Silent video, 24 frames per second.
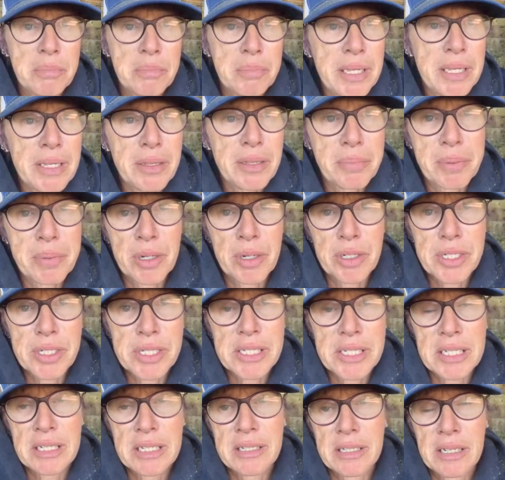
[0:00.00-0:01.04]
Be the
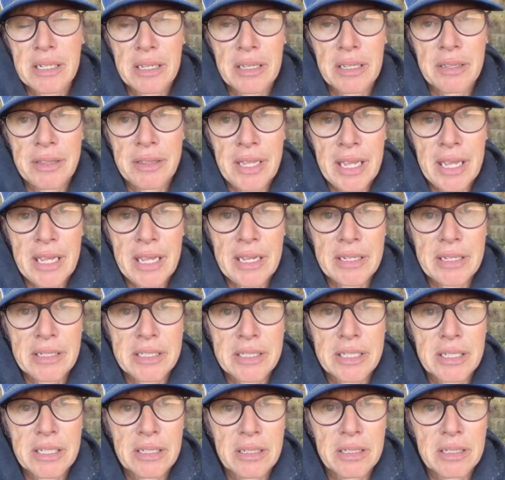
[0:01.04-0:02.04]
person that